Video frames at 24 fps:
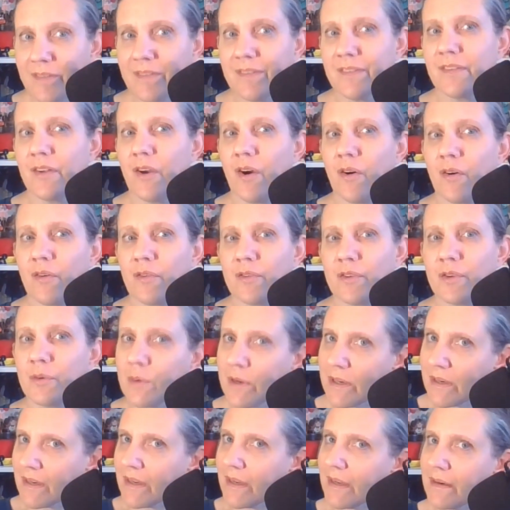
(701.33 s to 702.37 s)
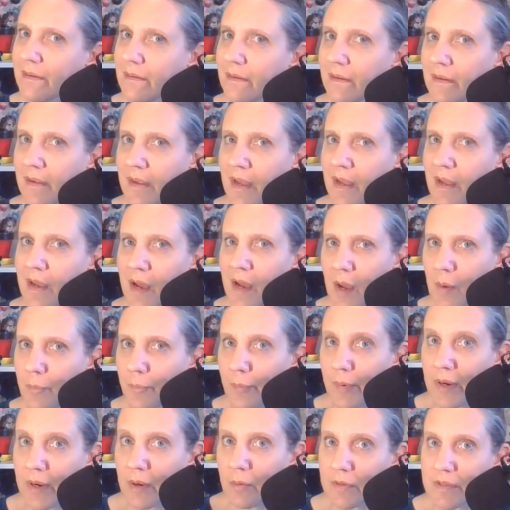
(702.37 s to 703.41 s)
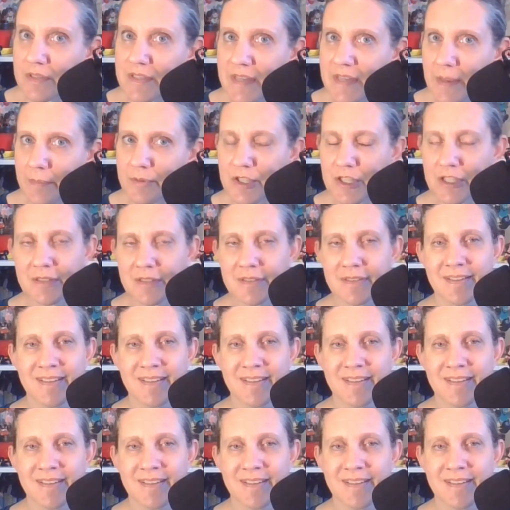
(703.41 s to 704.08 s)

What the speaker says: So do we need a prequelception?